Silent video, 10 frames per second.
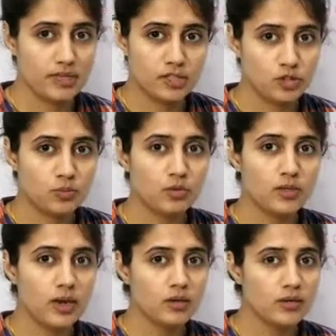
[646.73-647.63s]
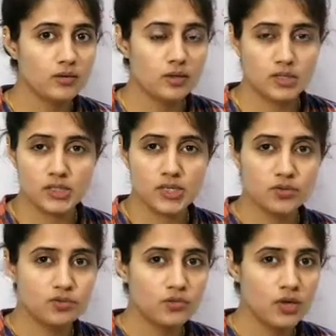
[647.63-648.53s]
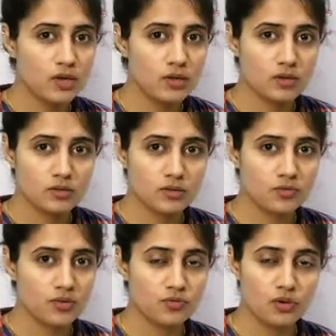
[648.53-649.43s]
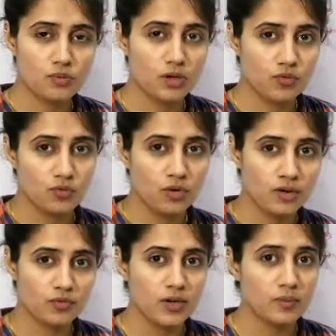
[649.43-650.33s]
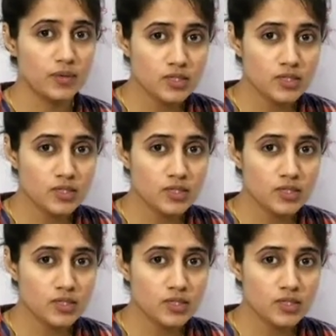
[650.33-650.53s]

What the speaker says: textbook that SJF will suffer from convoy effect,